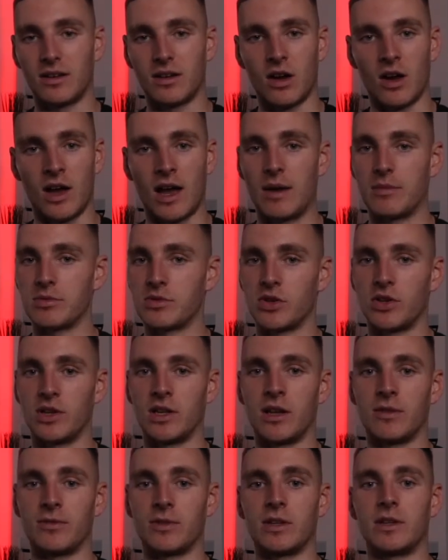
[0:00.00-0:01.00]
I absolutely
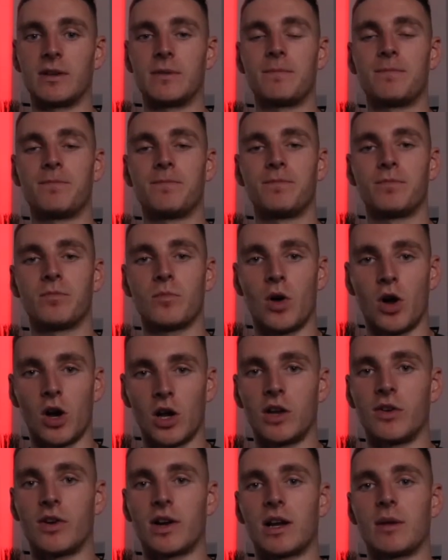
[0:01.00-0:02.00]
love it.
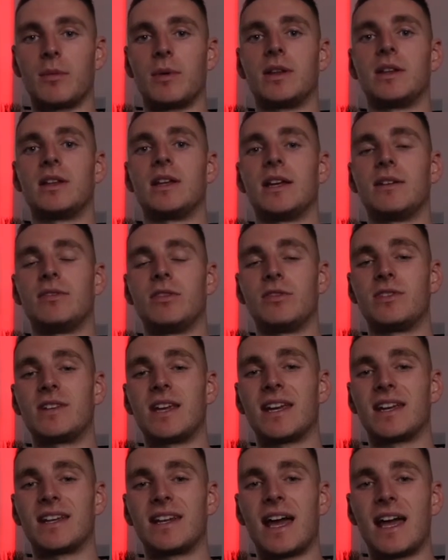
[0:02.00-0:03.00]
Highly recommend it. If you've
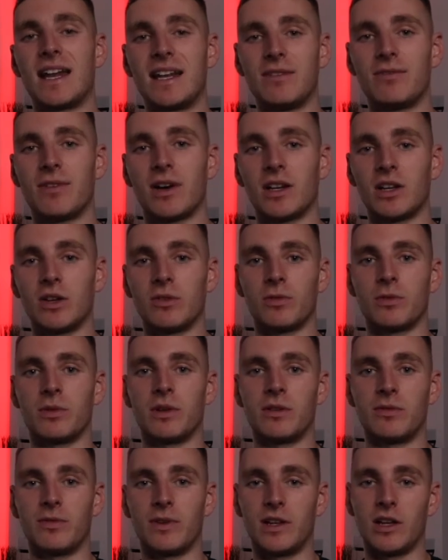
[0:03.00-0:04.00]
taken any value from
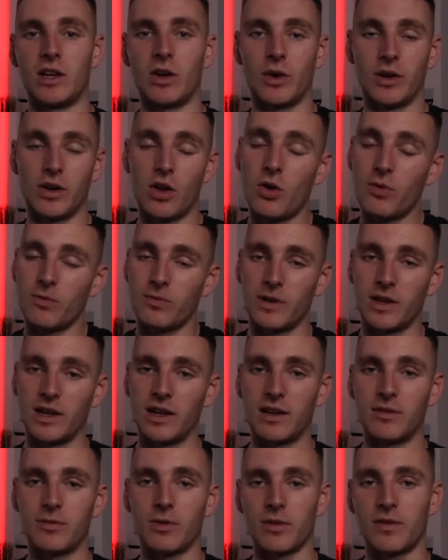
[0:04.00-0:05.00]
this video, and
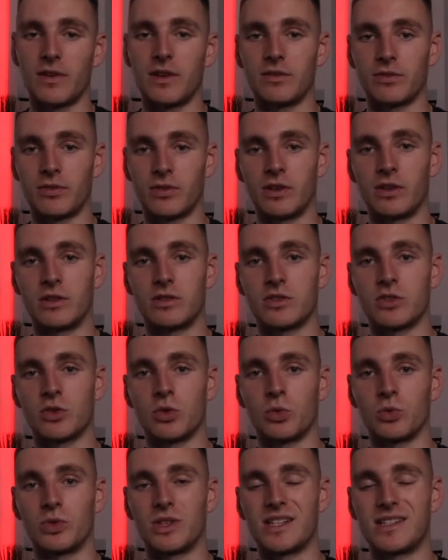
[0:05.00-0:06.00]
hopefully if I've influenced
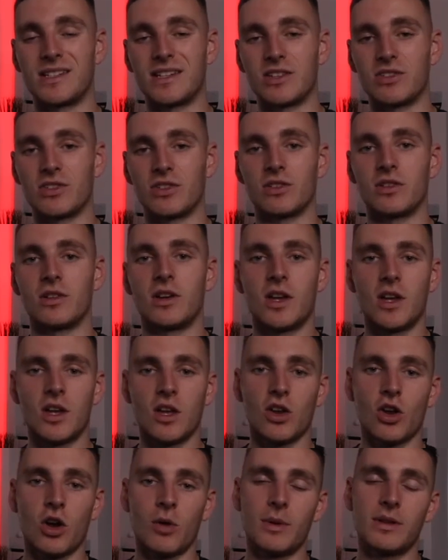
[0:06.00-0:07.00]
your decision,
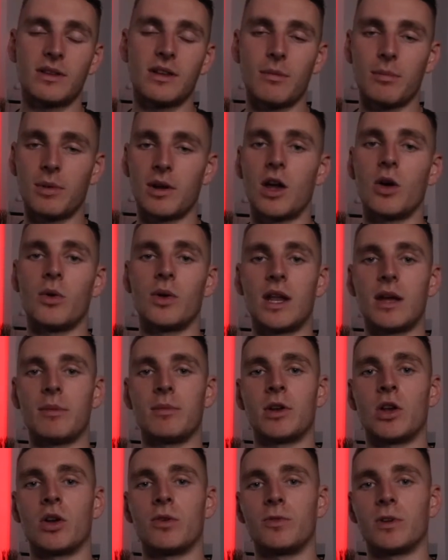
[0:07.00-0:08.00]
comment down below and let
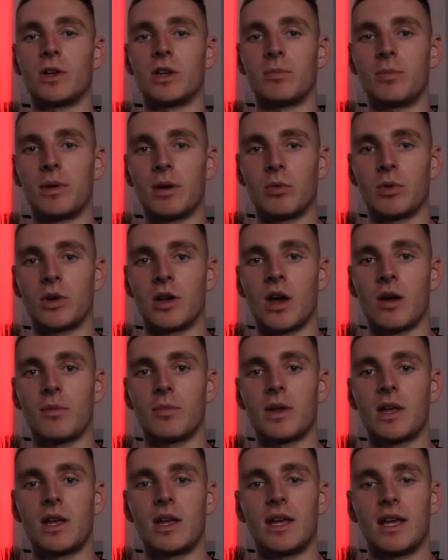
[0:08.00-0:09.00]
me know if you're going to pick one
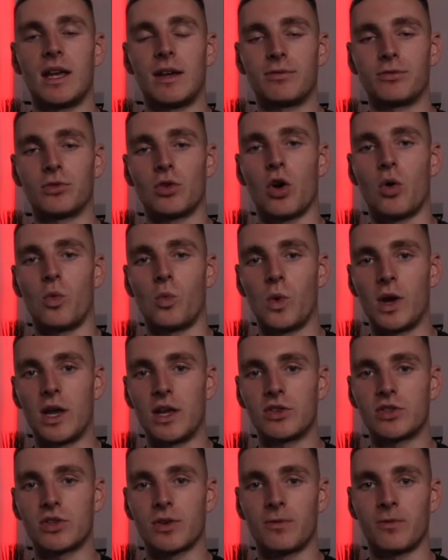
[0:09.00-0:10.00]
up. If not,
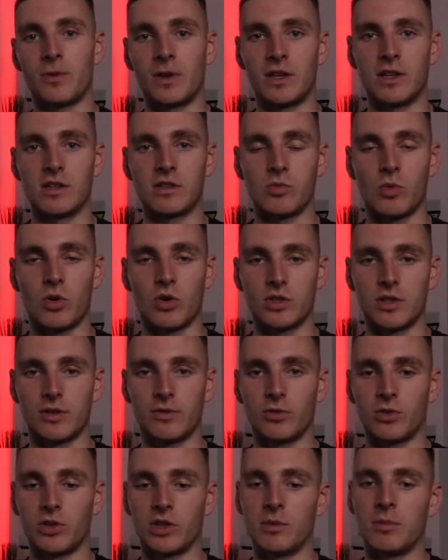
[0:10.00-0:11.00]
which fitness watch,
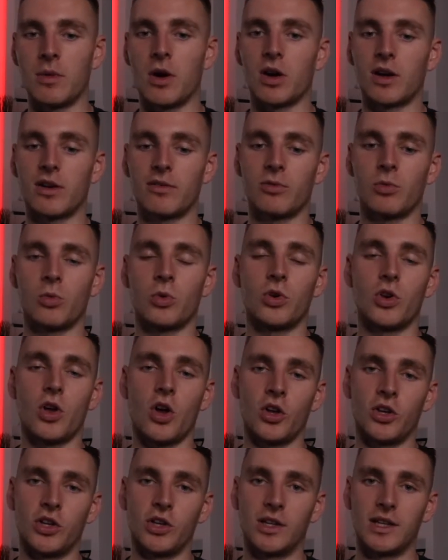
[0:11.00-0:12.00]
if you're in the market for one,
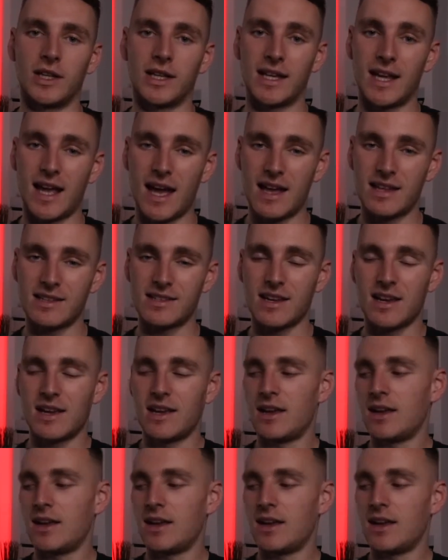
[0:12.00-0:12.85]
are you going to get?